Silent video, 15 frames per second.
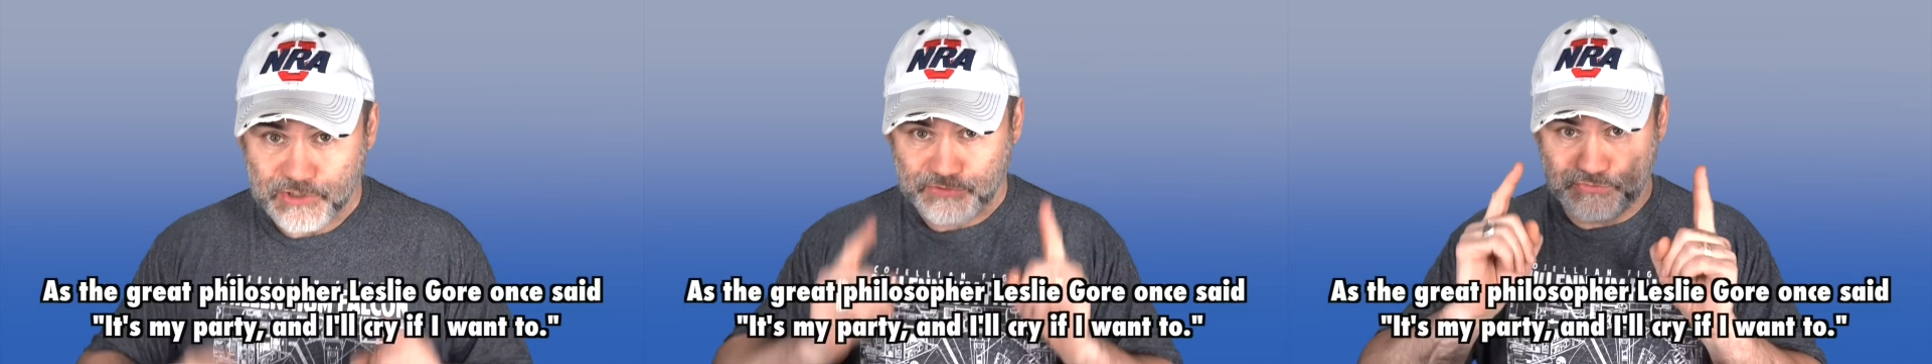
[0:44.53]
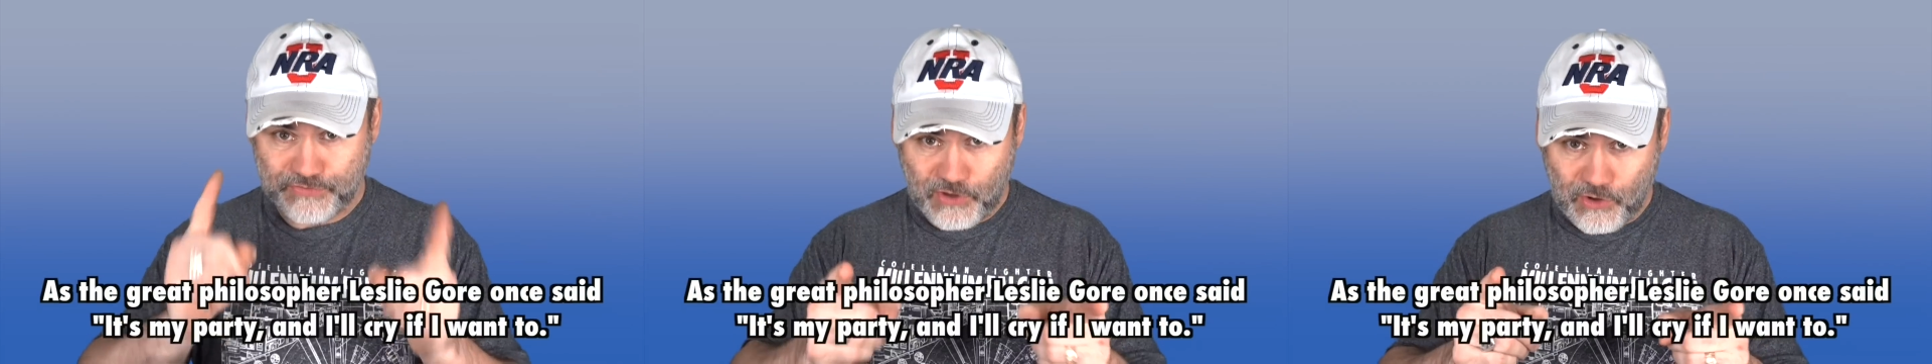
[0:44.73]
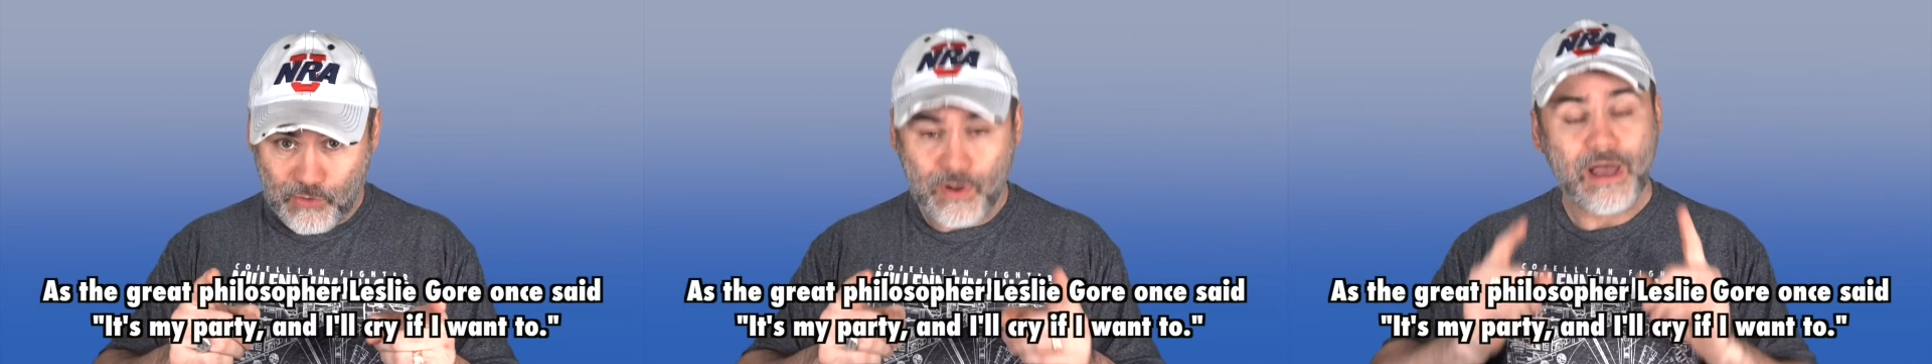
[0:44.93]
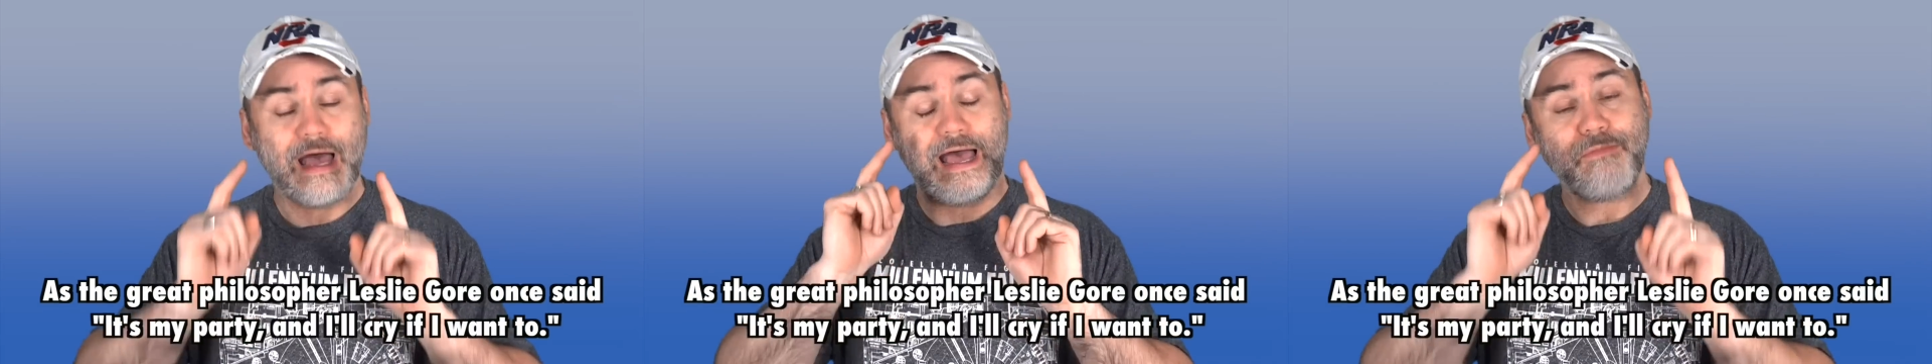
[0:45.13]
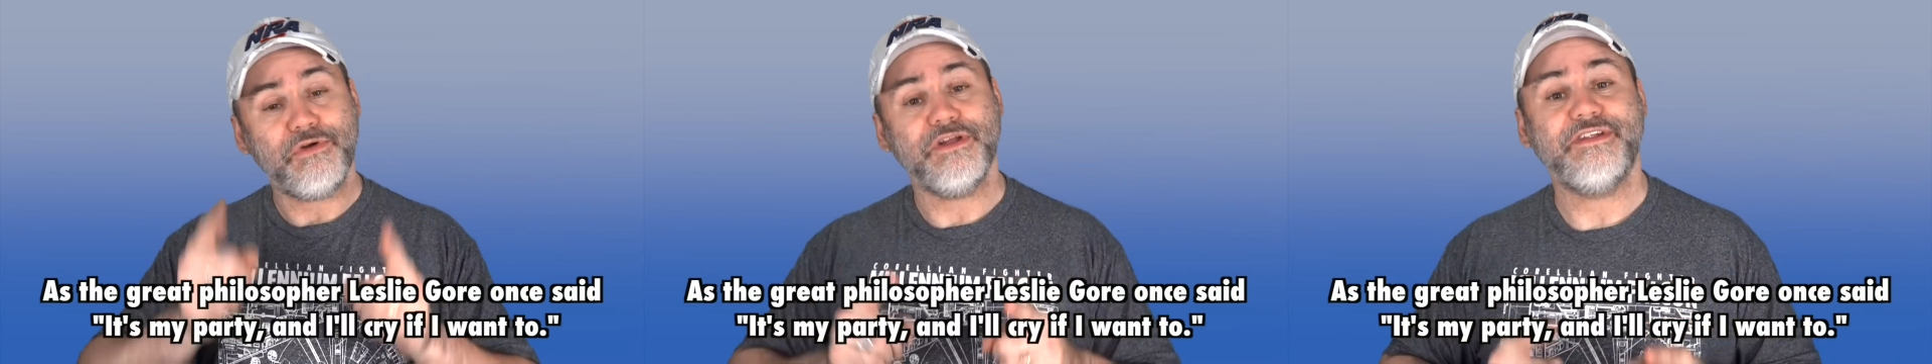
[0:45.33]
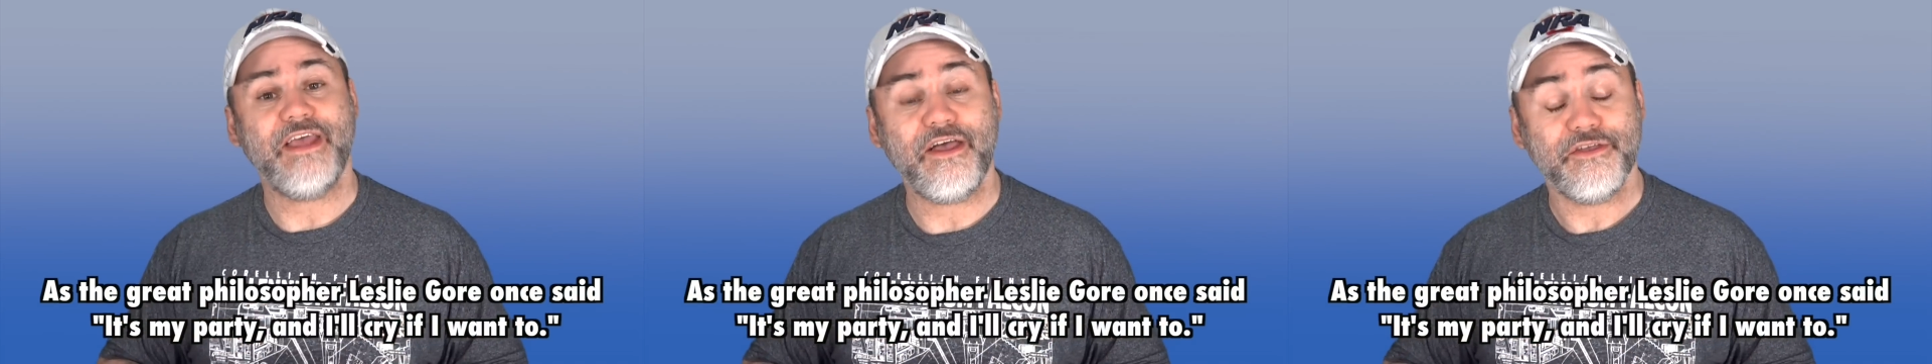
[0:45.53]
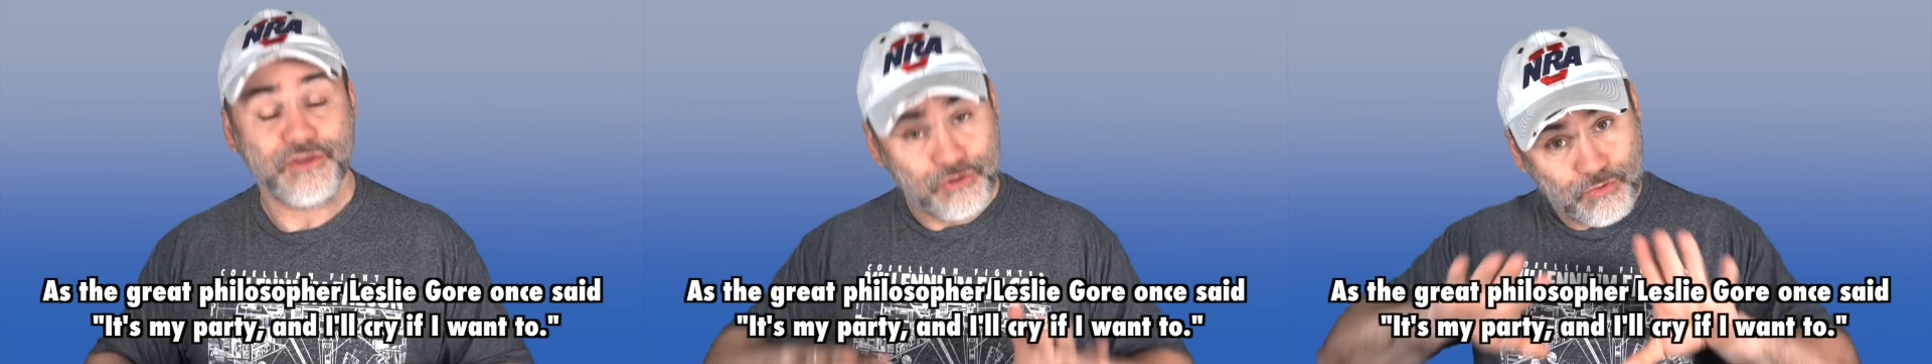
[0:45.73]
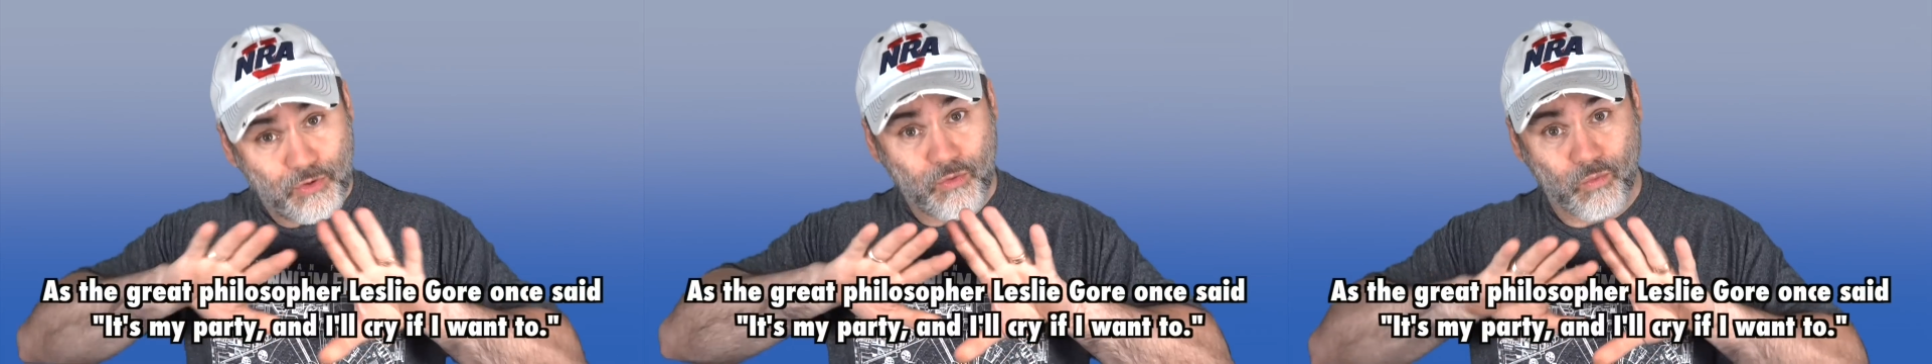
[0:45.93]
So I'm going to tell
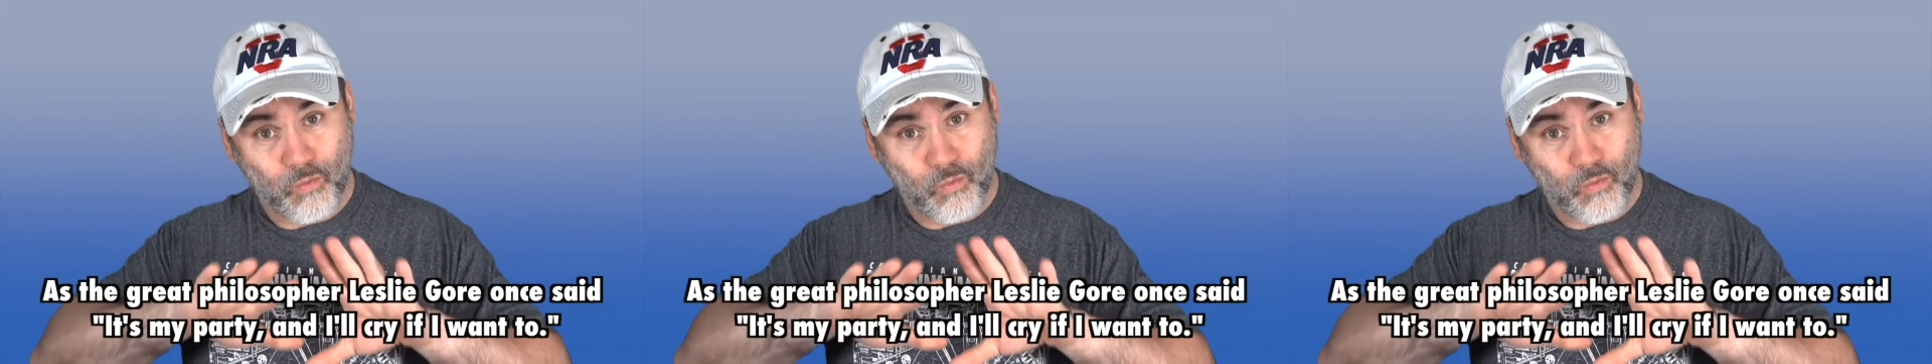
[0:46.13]
you